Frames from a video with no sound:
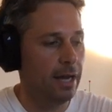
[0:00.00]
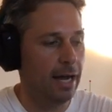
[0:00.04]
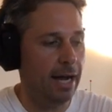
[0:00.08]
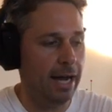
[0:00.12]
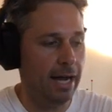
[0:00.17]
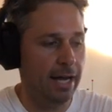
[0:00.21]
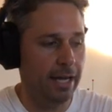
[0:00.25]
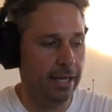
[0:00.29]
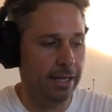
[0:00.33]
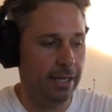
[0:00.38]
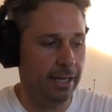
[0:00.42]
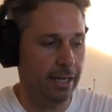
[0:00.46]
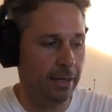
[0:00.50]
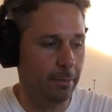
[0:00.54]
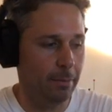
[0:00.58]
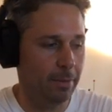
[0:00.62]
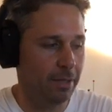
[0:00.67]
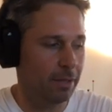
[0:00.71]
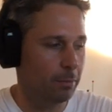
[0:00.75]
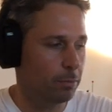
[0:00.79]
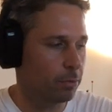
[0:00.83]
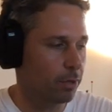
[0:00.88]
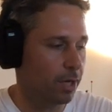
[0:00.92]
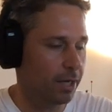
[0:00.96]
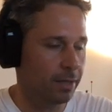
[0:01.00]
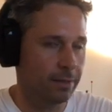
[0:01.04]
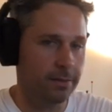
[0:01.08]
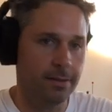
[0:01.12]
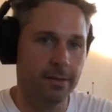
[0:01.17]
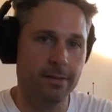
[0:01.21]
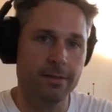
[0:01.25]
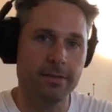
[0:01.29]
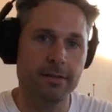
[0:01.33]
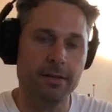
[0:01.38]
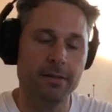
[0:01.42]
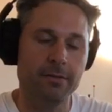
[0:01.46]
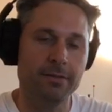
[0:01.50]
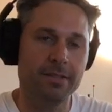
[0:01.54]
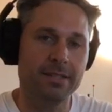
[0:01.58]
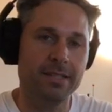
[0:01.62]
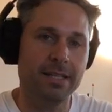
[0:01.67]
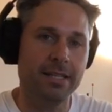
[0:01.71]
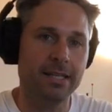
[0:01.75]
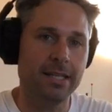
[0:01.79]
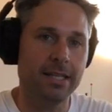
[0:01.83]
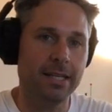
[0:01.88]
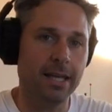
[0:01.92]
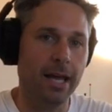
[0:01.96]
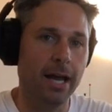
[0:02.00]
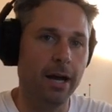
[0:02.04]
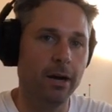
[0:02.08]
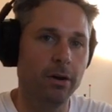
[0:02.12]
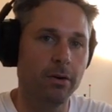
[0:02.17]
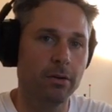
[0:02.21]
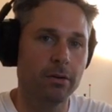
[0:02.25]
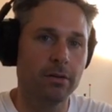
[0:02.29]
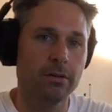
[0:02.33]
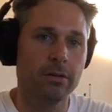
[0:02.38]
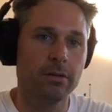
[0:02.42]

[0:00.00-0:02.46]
I am in the process of sending out